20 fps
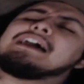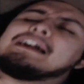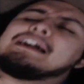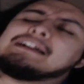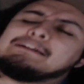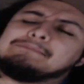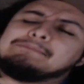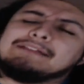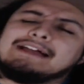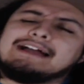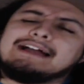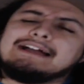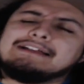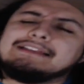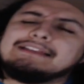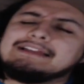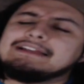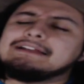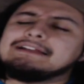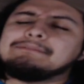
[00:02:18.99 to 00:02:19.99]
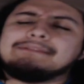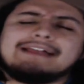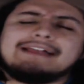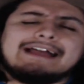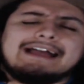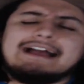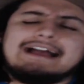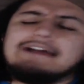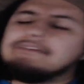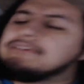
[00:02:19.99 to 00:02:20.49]
a couple
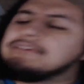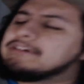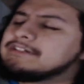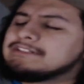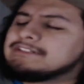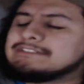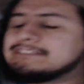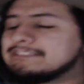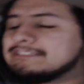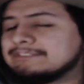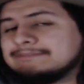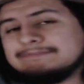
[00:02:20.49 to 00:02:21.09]
hours,